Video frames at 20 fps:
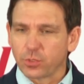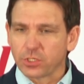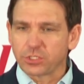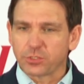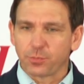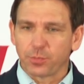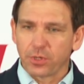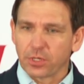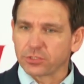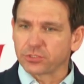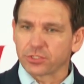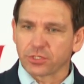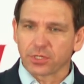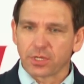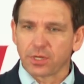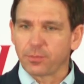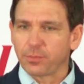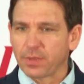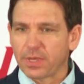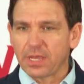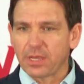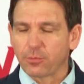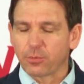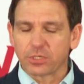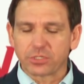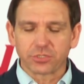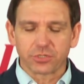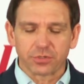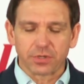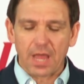which books are going to be,
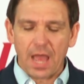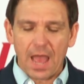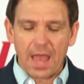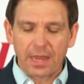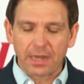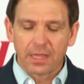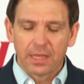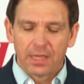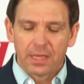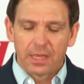which are not.